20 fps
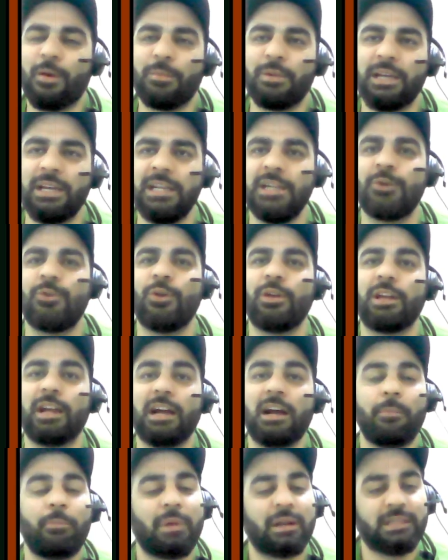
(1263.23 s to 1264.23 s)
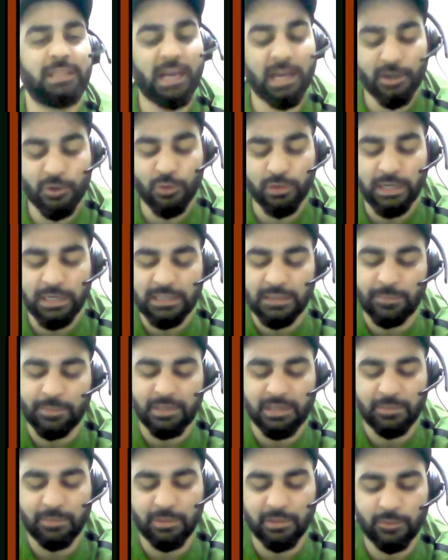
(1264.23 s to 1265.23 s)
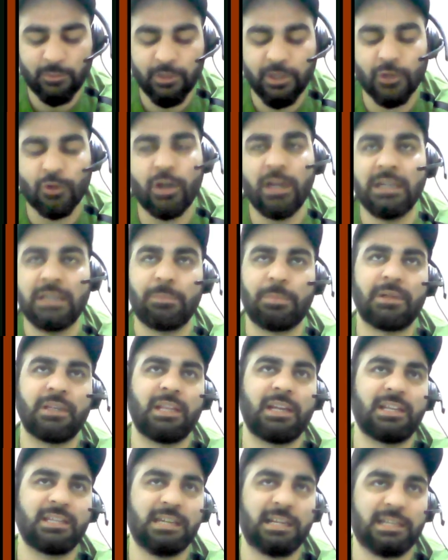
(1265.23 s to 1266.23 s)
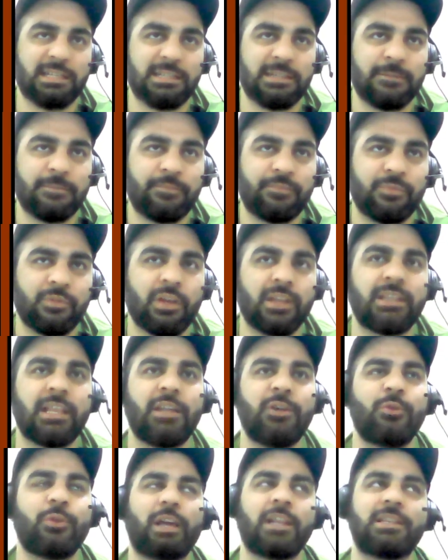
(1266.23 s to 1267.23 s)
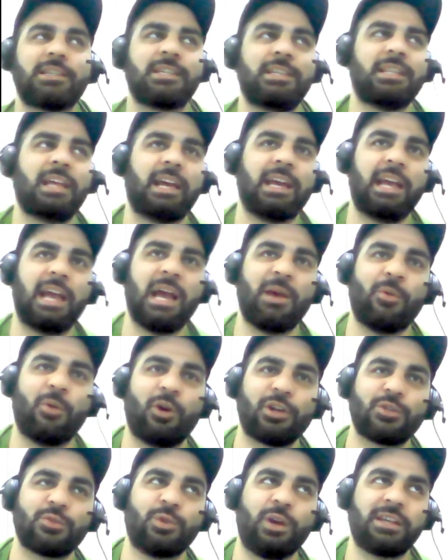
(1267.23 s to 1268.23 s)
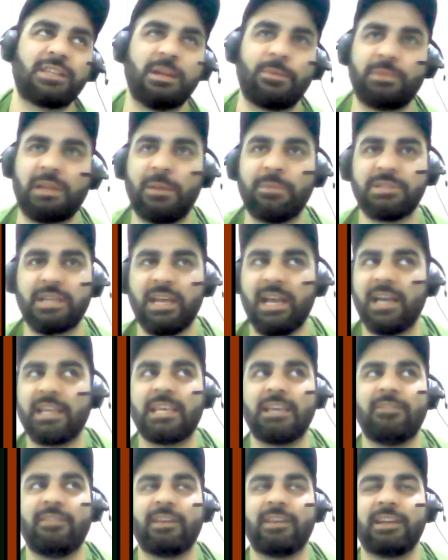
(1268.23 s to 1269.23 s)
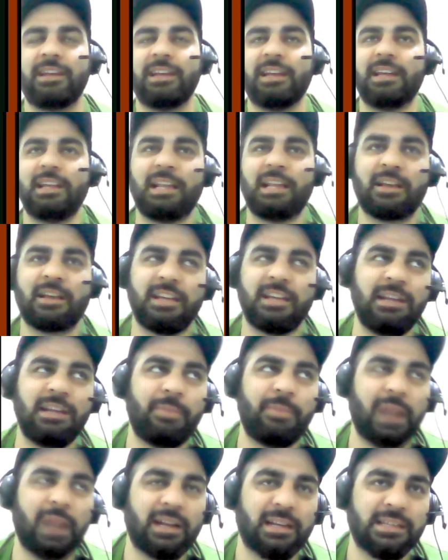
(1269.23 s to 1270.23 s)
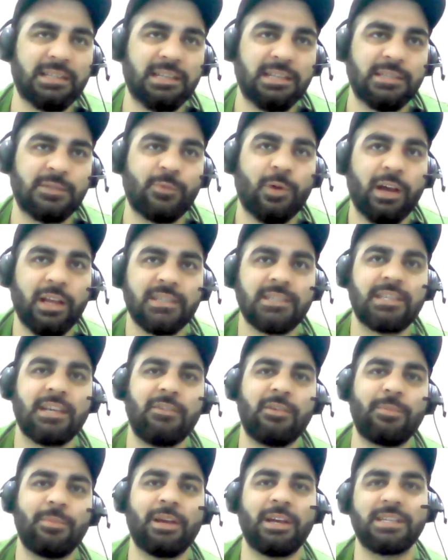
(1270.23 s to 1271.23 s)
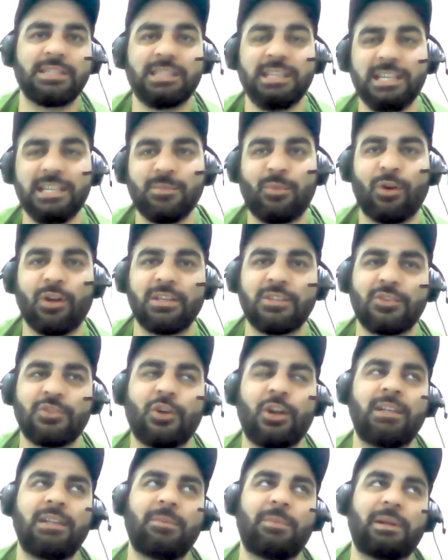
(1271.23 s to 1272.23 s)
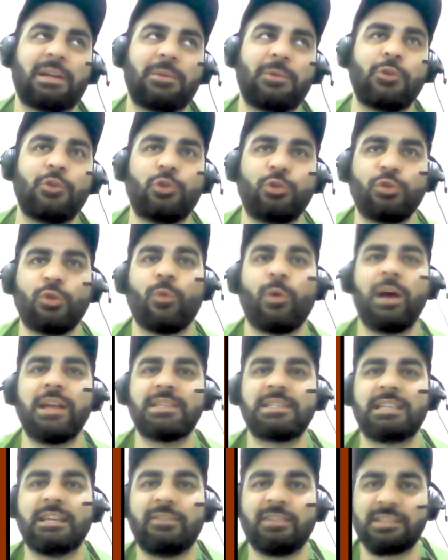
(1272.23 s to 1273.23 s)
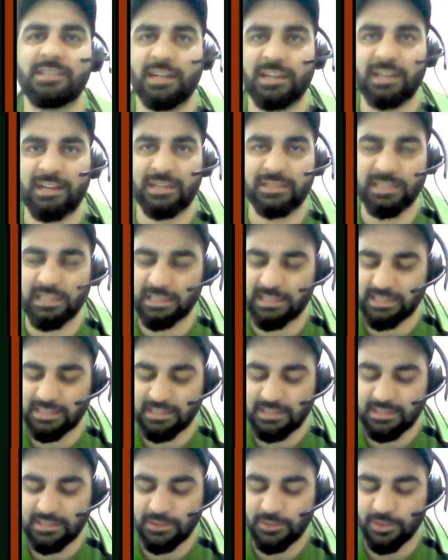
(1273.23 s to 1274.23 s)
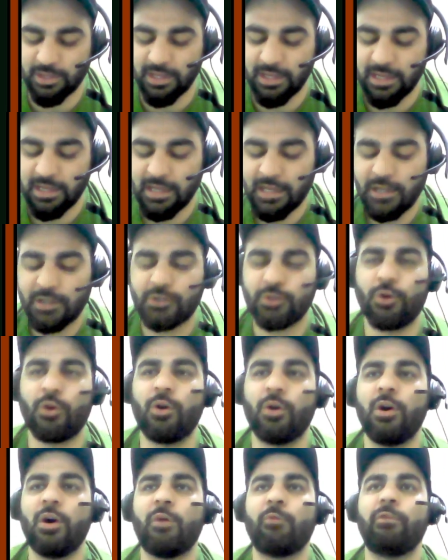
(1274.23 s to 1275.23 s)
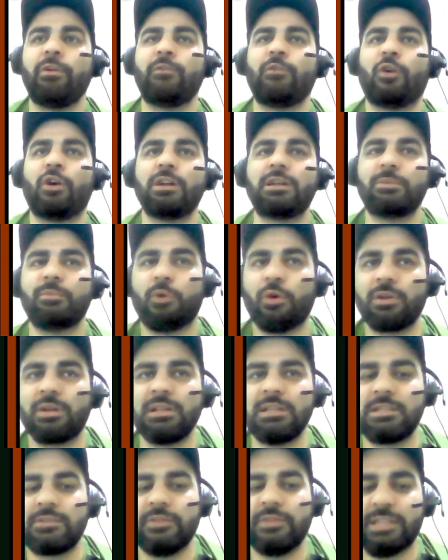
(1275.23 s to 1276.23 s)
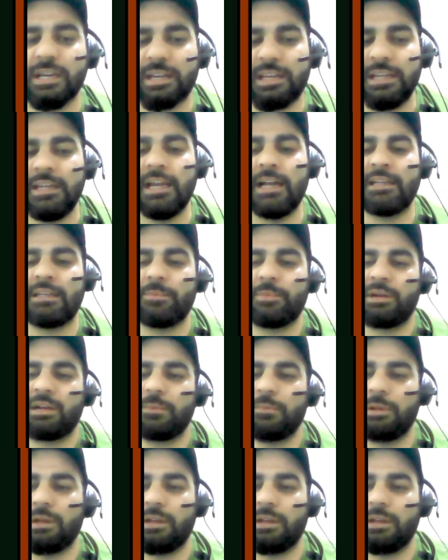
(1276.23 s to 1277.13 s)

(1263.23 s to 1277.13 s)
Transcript: really good, but they are not interpretable. We cannot interpret the results. Okay, then you can see the AI wars going. Sometimes AI giving like really bad results. Why is it giving? Because these models are not interpretable. You don't know why is it giving certain results. Okay, so we want models which are really interpretable,